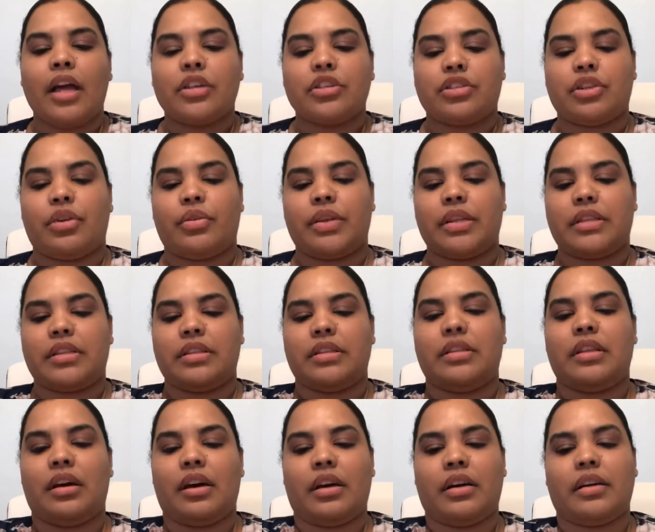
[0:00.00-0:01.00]
So
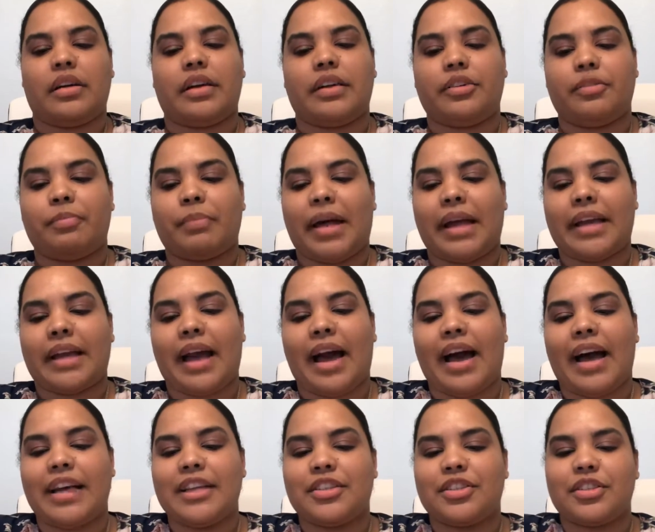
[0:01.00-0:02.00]
my
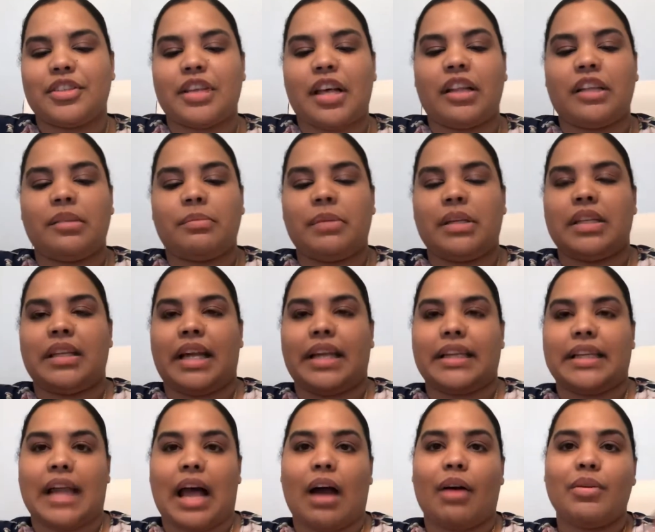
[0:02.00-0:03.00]
guides are telling me,
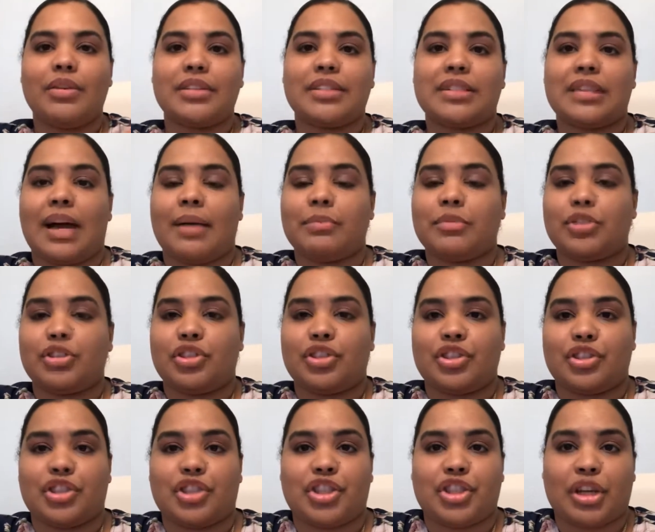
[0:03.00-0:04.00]
like, now it's time to
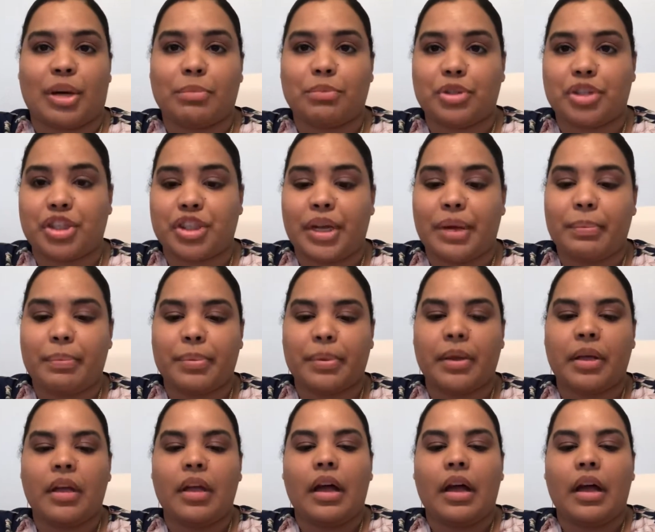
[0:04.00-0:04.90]
just jump ship